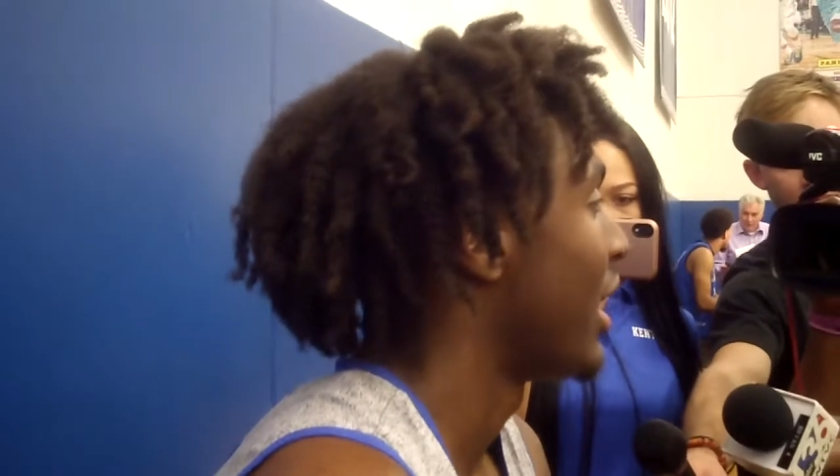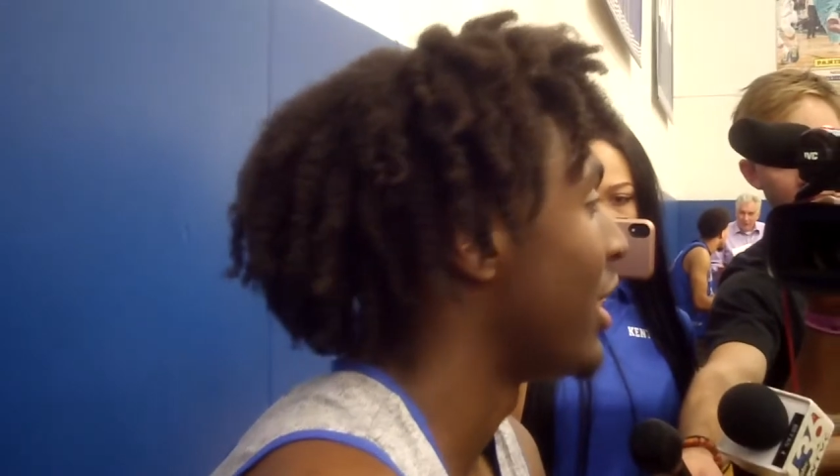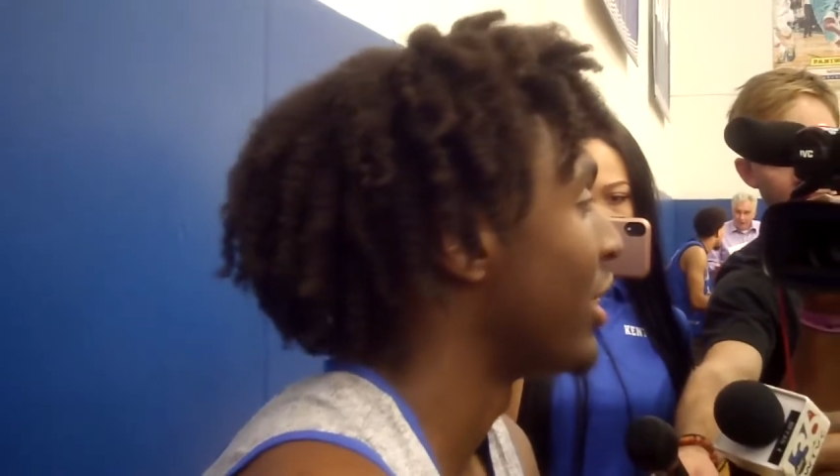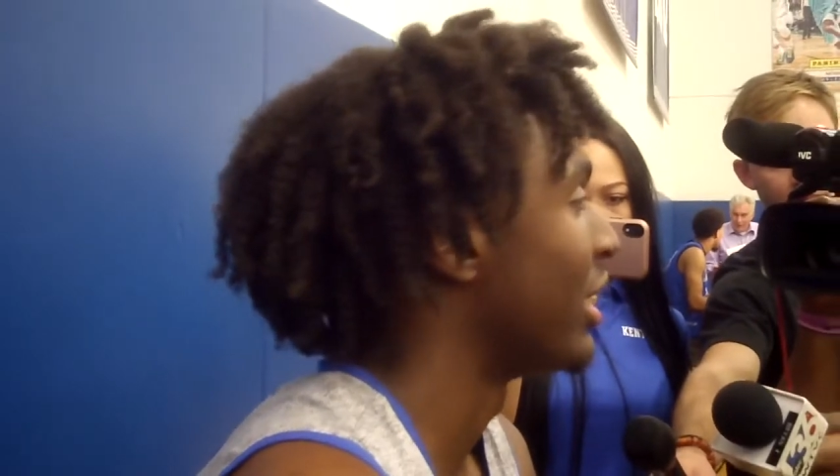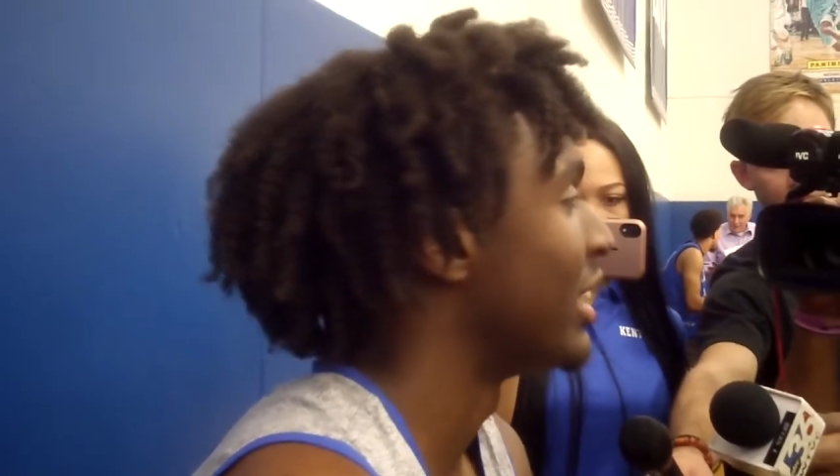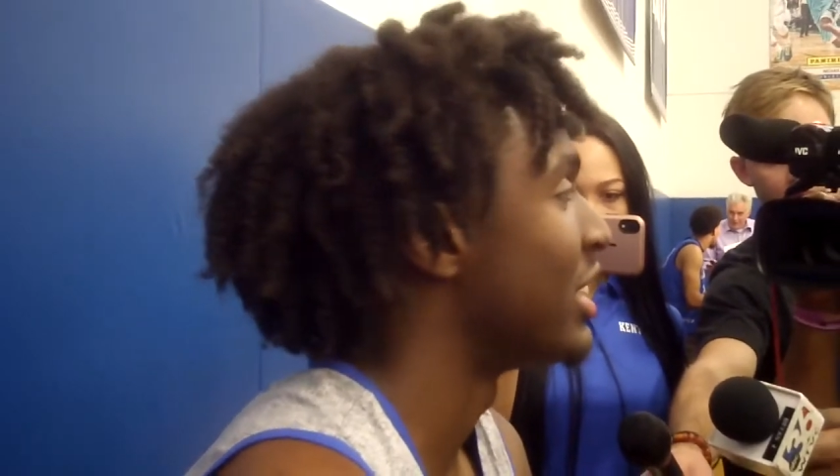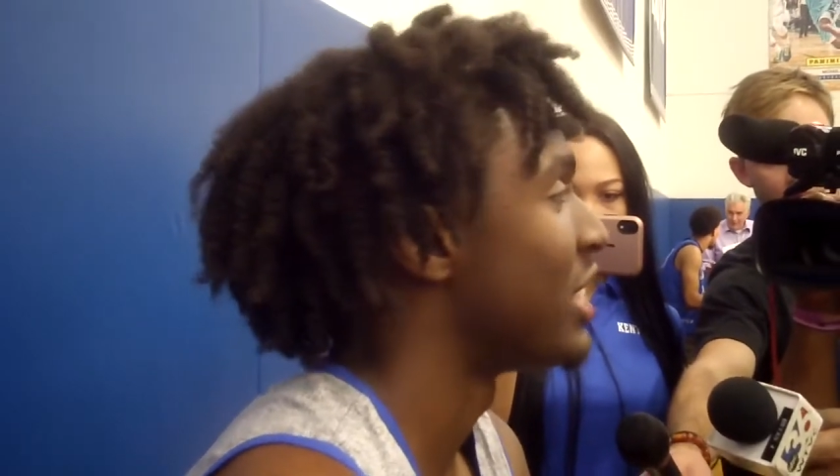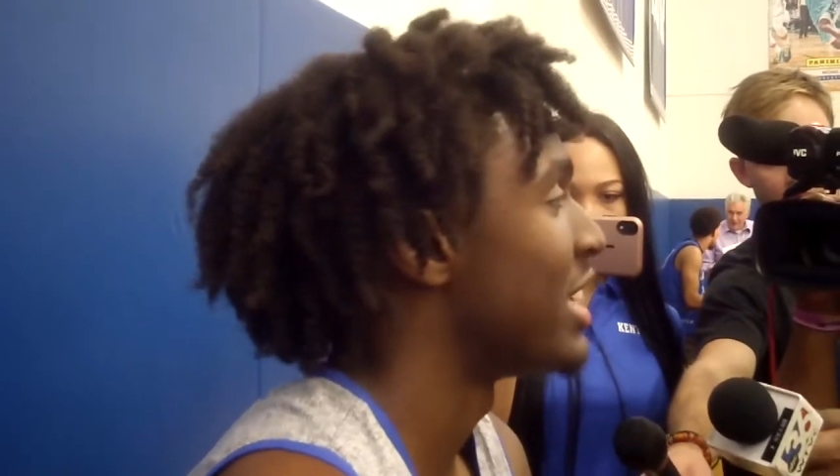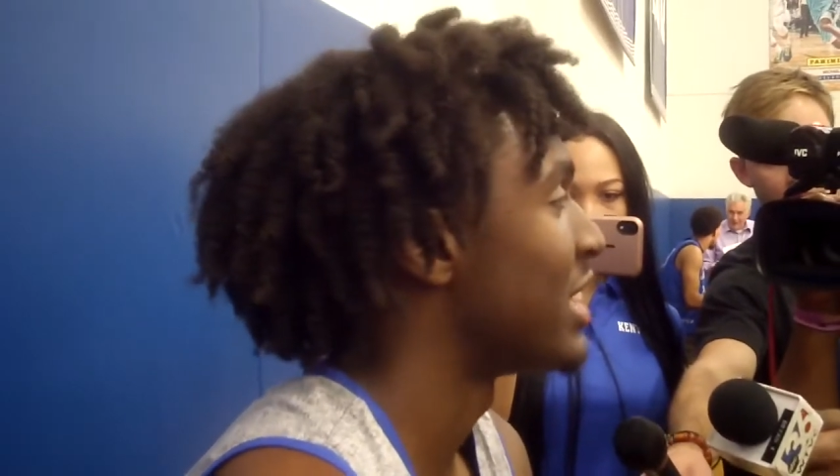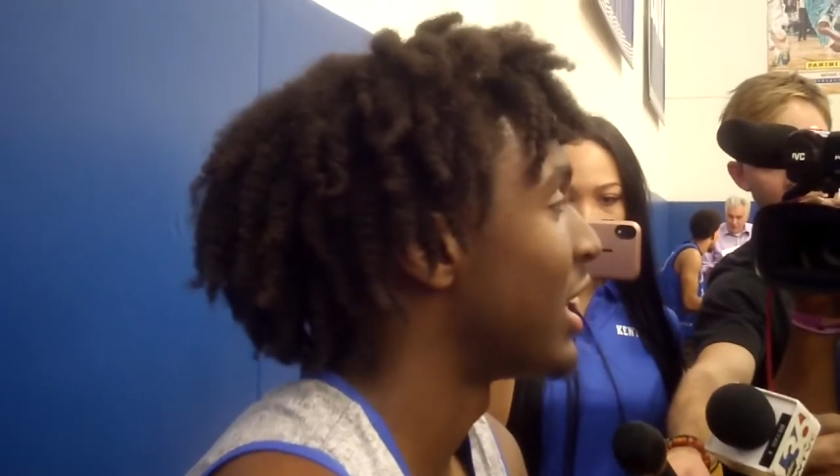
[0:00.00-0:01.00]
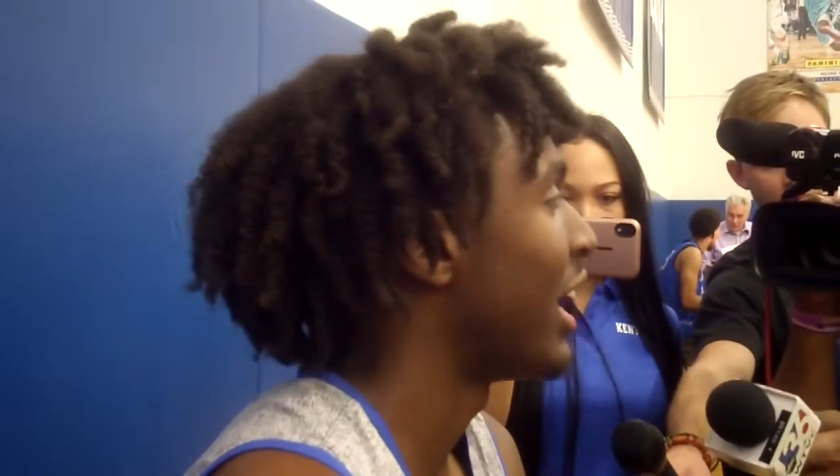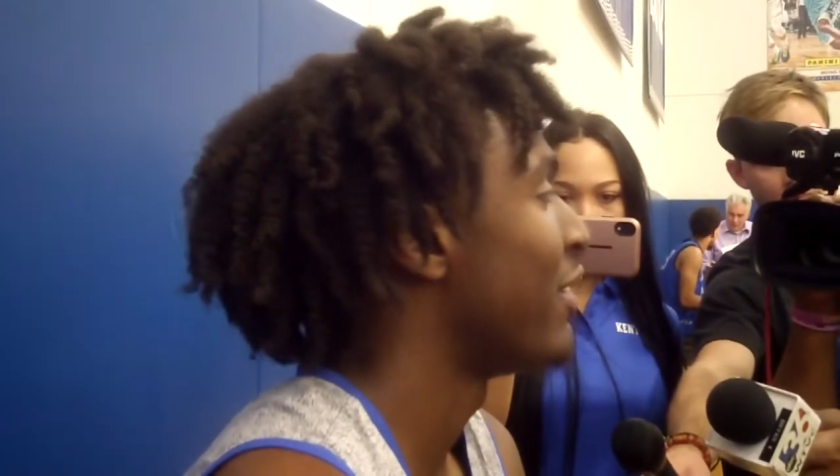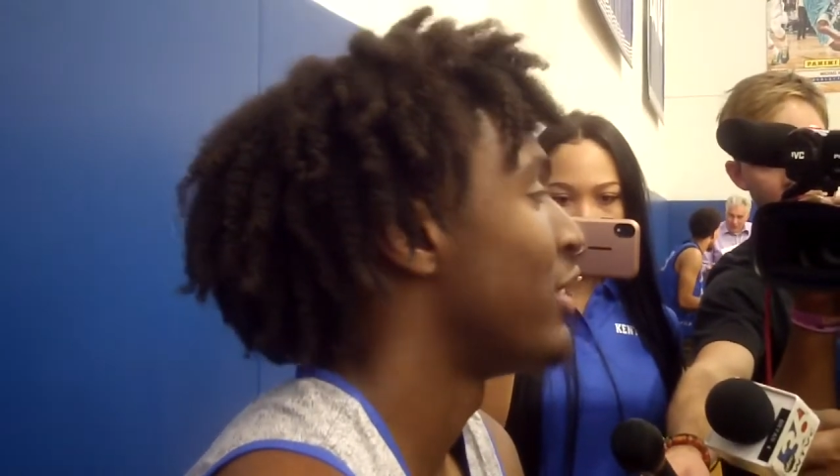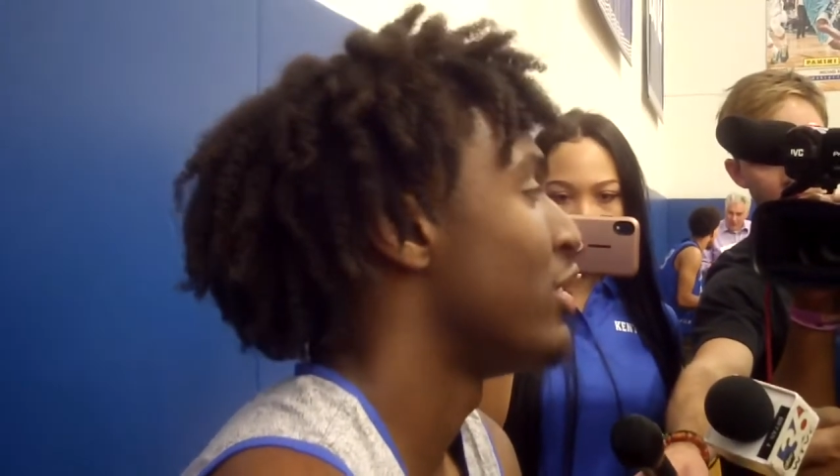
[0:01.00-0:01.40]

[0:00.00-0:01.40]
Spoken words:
and you get another chance at life,